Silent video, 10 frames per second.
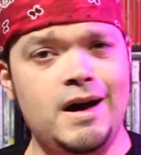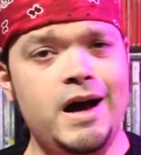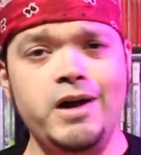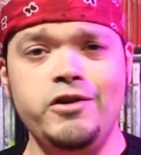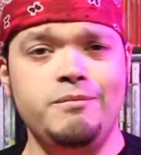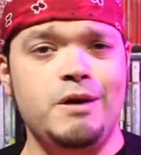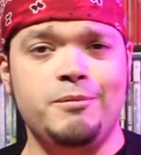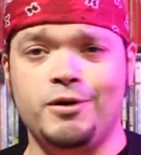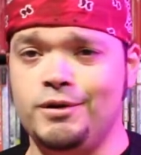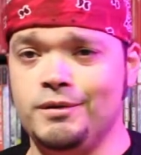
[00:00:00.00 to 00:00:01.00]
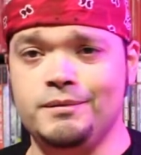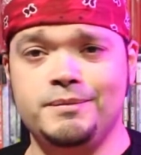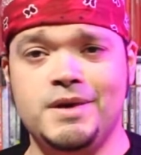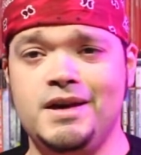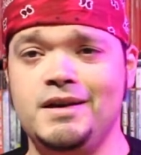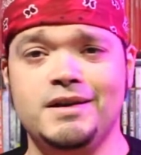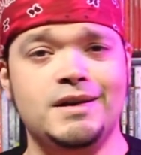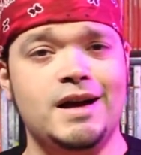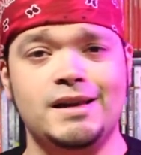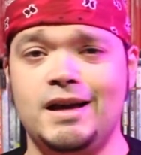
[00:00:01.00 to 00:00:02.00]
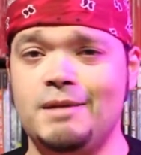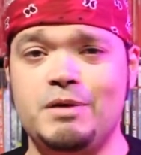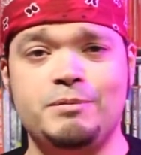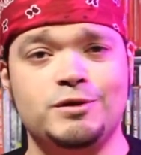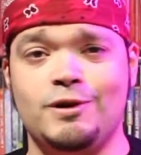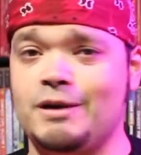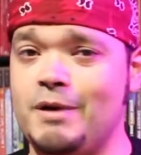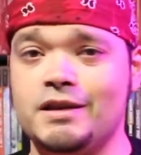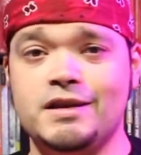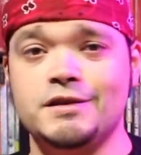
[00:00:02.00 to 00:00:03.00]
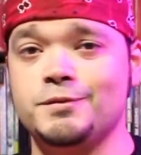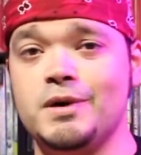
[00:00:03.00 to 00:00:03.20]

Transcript: I remember not a lot of people talk about this